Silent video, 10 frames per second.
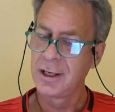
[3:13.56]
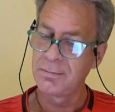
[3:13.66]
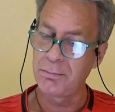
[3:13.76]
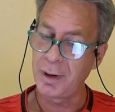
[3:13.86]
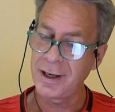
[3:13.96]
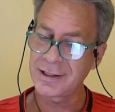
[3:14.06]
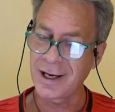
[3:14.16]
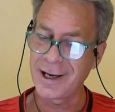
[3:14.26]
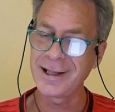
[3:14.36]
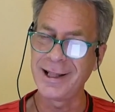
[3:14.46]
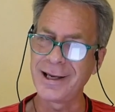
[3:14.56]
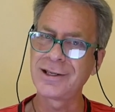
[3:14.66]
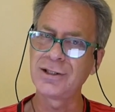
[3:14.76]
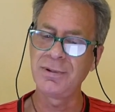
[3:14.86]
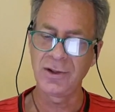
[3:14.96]
But I
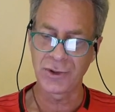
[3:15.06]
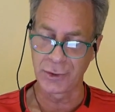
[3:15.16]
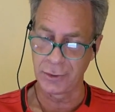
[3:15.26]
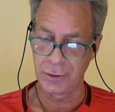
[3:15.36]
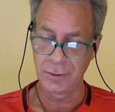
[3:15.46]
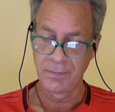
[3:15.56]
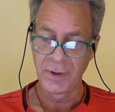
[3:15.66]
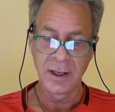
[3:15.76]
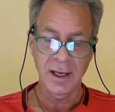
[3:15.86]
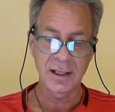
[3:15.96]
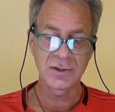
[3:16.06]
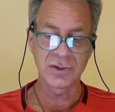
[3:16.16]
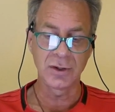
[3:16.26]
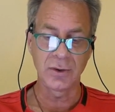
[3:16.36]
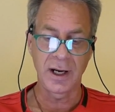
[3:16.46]
like to be thorough, and
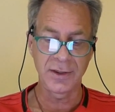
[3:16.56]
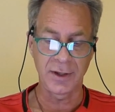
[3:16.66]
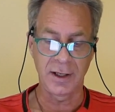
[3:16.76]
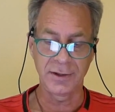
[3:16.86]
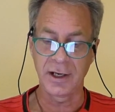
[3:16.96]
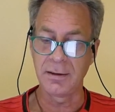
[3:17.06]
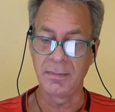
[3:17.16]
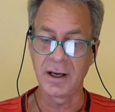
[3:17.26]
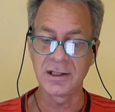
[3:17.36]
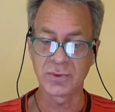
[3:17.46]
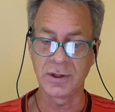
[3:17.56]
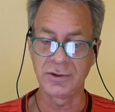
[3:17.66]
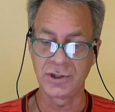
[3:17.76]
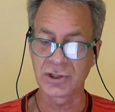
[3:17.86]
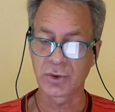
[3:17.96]
so I thought that I might as well
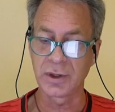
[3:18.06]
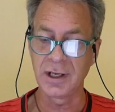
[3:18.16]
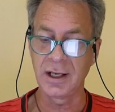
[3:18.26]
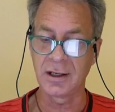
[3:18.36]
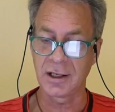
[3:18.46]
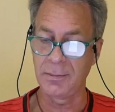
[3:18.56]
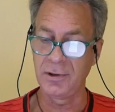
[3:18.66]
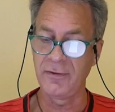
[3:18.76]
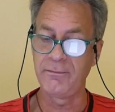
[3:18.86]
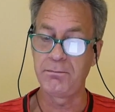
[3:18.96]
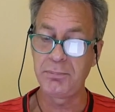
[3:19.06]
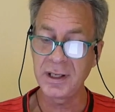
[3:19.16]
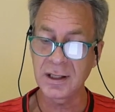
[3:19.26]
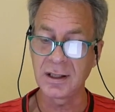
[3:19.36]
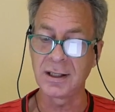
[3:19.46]
just create a couple of
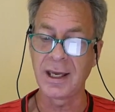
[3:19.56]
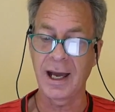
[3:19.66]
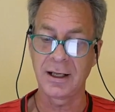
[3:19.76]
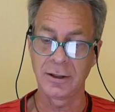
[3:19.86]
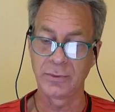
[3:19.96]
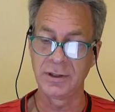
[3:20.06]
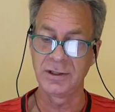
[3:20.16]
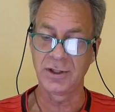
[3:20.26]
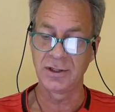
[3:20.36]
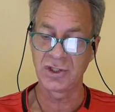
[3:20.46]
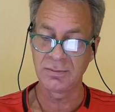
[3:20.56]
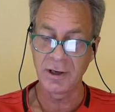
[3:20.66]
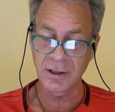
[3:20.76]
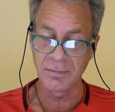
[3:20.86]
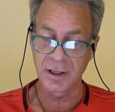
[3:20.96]
big galleries on
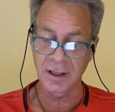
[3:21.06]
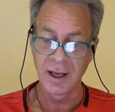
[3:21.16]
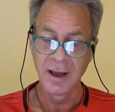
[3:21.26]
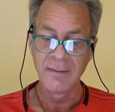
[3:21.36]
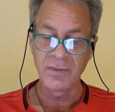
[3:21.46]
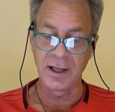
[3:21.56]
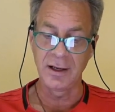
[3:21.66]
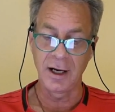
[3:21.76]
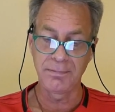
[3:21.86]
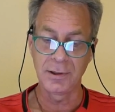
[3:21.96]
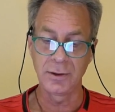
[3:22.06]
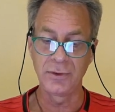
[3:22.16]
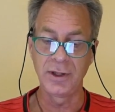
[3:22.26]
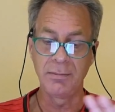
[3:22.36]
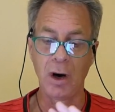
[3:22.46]
SmugMug and
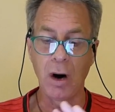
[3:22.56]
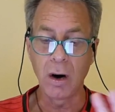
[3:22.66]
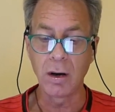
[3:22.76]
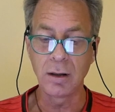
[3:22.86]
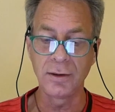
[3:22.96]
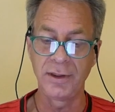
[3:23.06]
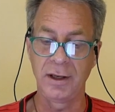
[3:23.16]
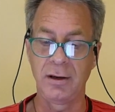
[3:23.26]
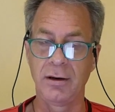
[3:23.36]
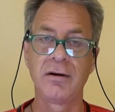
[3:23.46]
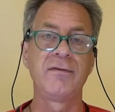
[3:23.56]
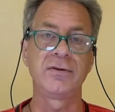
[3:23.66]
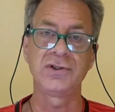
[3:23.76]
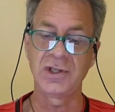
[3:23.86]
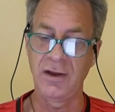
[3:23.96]
upload them all there
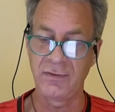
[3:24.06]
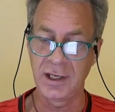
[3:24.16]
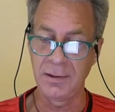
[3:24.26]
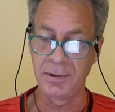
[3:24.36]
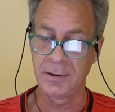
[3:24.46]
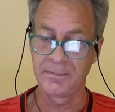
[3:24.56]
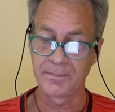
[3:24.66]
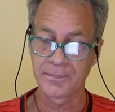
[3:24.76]
for safekeeping.